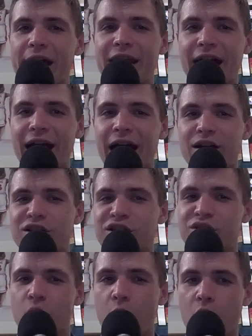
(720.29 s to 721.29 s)
in that kind of
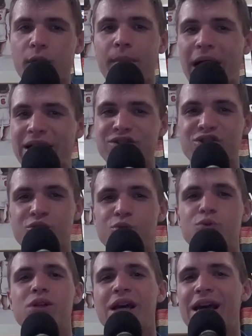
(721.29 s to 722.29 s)
storm
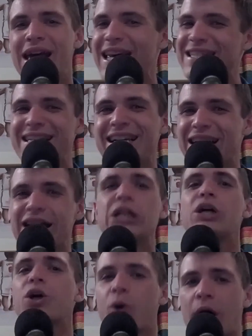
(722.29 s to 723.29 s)
monsoon isn't going to
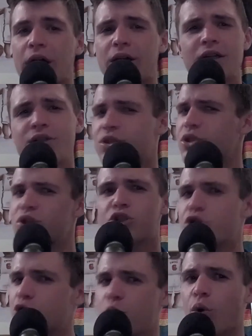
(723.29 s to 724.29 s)
look great. It's just
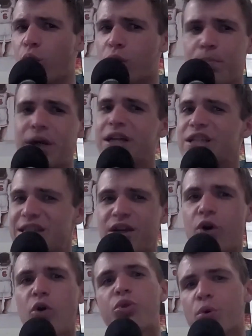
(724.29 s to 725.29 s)
the truth. But he
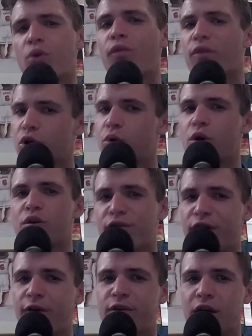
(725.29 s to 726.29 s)
still threw for
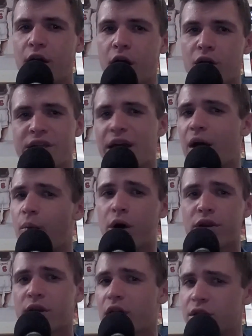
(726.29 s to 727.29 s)
250 yards. He had
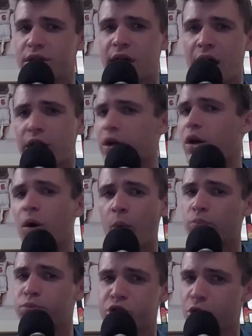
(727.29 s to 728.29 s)
1 touchdown and he had
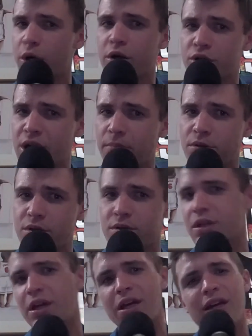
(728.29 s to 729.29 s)
2
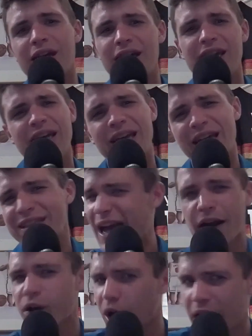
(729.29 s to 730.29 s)
interceptions. It's
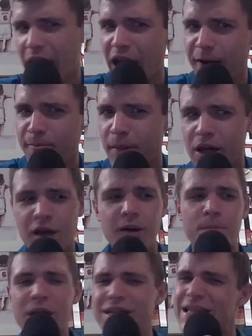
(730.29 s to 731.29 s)
not a great game,
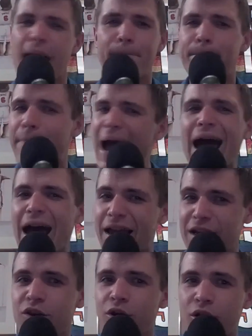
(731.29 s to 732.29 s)
but it's not bad
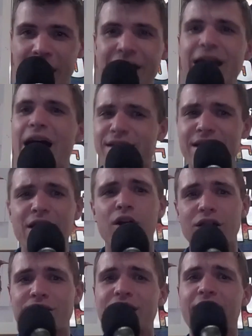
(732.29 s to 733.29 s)
either. And yes, they
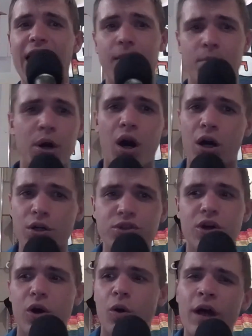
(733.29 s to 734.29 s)
lost the game, but
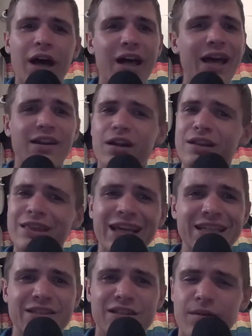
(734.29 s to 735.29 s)
also it
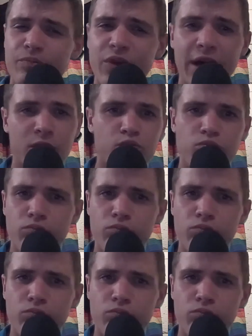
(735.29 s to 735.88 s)
leads, like,